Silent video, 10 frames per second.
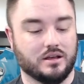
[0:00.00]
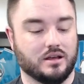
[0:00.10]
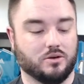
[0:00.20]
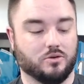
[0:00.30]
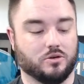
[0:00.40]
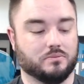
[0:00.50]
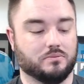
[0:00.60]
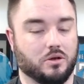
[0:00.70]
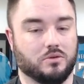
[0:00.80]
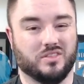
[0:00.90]
or
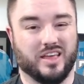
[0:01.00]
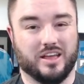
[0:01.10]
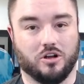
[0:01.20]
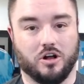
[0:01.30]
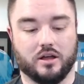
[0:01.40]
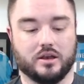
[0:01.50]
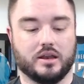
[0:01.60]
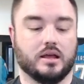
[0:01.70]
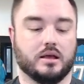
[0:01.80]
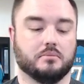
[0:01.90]
you know later on.
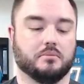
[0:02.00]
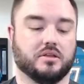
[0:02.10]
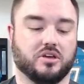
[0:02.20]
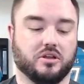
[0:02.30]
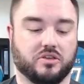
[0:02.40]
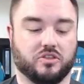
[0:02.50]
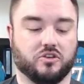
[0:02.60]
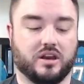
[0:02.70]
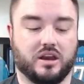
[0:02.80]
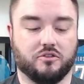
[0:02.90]
But I don't think they're
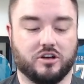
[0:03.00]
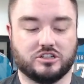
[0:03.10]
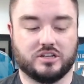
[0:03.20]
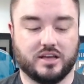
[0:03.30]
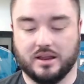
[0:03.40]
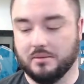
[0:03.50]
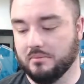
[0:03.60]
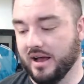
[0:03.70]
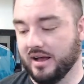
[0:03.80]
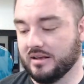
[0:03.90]
in any rush to get him
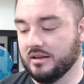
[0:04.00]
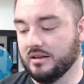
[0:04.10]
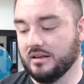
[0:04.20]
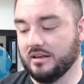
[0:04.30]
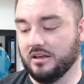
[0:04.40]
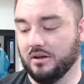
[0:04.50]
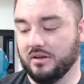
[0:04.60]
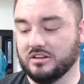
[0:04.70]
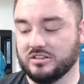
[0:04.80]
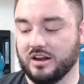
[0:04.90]
back. You know,
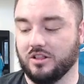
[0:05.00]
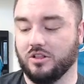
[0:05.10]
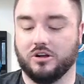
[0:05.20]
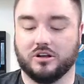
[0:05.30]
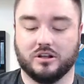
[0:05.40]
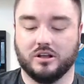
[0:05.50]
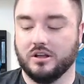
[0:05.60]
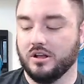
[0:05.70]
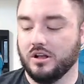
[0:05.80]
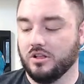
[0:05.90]
he just had a long,
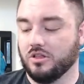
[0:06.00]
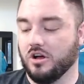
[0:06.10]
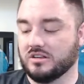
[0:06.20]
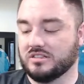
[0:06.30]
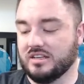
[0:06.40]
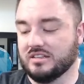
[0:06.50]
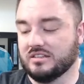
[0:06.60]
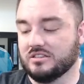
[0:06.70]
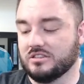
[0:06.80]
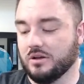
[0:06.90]
long
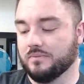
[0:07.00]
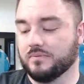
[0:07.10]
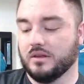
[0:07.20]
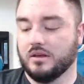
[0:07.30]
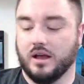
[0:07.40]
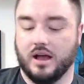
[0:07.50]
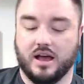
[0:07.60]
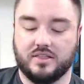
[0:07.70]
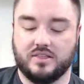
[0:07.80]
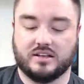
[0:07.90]
season. So
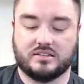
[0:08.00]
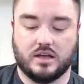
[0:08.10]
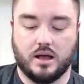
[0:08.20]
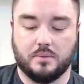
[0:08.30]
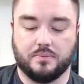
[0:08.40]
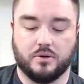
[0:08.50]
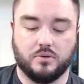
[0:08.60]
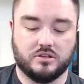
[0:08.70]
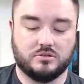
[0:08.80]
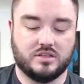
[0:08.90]
uh, next up,
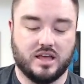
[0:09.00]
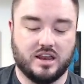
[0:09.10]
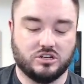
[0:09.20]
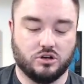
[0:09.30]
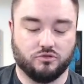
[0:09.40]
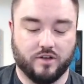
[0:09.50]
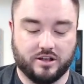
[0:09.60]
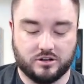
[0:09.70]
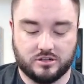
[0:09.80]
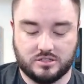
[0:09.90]
this was NHL
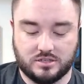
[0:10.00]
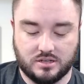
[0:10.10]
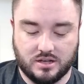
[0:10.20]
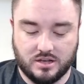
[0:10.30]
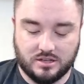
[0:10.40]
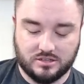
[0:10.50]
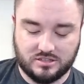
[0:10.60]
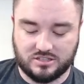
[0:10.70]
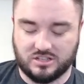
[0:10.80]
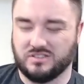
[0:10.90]
records. This
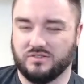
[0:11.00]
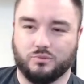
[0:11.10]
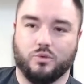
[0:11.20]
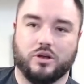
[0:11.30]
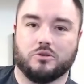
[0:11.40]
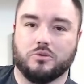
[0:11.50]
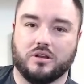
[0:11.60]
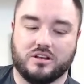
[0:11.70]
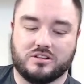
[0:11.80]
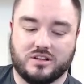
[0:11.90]
is just a weird one
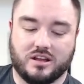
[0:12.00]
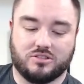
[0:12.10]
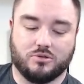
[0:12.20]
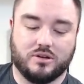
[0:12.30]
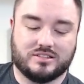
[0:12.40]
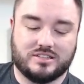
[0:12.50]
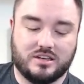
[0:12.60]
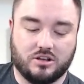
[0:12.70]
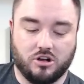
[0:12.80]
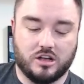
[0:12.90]
I decided to throw in. It Sidney
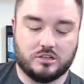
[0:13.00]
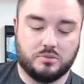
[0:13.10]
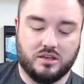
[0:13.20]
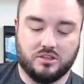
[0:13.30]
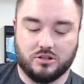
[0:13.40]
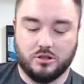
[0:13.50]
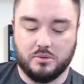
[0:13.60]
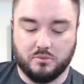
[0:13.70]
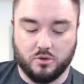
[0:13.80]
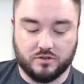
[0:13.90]
Crosby. They're a little
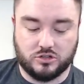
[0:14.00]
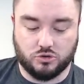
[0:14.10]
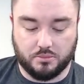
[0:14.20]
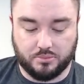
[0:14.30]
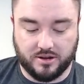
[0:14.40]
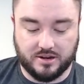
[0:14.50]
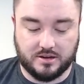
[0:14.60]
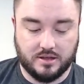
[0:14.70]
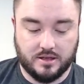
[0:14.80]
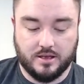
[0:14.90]
bit more of a short print
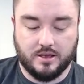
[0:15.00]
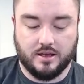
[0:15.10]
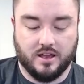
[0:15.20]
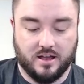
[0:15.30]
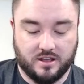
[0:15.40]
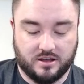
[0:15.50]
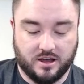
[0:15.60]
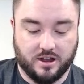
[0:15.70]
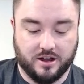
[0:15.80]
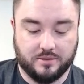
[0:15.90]
uh,
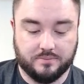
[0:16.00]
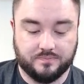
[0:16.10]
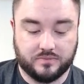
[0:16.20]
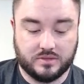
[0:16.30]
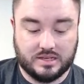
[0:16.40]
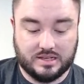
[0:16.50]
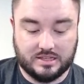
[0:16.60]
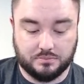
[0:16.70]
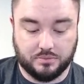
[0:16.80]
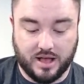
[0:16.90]
card.
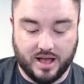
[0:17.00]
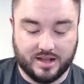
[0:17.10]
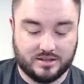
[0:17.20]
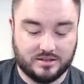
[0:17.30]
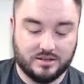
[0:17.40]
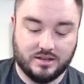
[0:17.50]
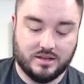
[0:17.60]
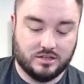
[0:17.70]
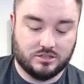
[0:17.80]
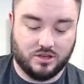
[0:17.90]
It's black,
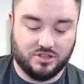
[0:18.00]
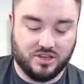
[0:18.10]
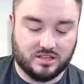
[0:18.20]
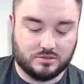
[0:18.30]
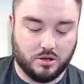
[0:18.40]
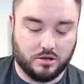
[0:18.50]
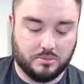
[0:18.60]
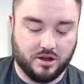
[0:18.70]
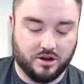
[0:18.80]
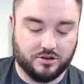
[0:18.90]
so I think it's probably gonna
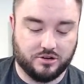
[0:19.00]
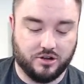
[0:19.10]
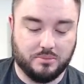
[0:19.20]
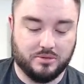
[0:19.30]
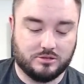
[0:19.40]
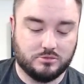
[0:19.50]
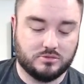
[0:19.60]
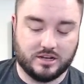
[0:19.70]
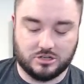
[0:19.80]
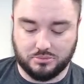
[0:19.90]
be harder to grade. But this one was
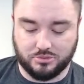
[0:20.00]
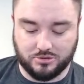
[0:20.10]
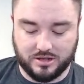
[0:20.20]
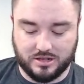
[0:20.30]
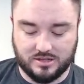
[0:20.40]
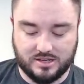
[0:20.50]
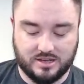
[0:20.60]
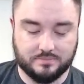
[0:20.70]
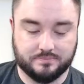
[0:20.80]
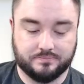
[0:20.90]
actually pretty
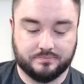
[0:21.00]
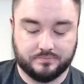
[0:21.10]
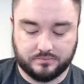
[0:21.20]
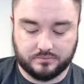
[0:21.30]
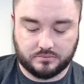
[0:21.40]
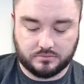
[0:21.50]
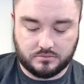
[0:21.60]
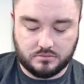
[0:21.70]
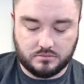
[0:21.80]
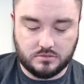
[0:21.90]
clean.
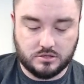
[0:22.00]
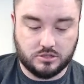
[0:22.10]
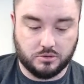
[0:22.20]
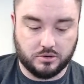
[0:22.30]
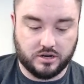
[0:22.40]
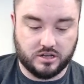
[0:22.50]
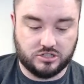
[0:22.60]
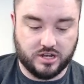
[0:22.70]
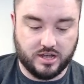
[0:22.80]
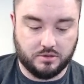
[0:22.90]
So we're gonna
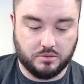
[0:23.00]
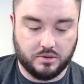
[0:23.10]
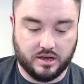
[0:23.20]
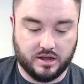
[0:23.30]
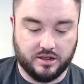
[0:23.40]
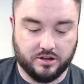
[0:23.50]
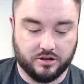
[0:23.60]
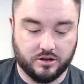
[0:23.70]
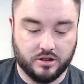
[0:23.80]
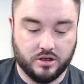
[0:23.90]
check what we got
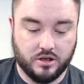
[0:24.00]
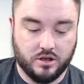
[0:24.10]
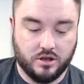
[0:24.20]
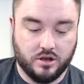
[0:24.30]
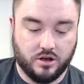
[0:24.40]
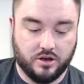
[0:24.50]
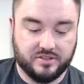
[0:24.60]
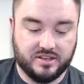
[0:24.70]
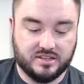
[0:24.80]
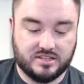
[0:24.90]
here on
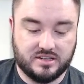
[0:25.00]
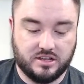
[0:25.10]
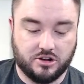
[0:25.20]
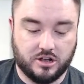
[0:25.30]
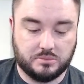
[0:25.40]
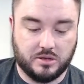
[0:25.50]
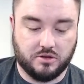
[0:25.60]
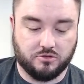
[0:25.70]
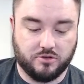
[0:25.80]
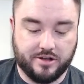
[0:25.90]
the Sidney Crosby
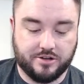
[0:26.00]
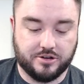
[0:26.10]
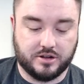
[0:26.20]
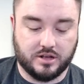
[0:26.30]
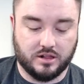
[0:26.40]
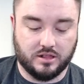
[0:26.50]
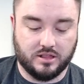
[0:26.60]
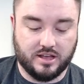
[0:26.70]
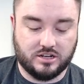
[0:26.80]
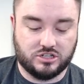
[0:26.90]
record
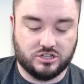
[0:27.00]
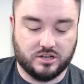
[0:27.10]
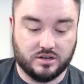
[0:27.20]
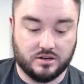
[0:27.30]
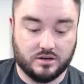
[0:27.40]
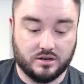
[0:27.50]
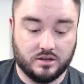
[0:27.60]
collection.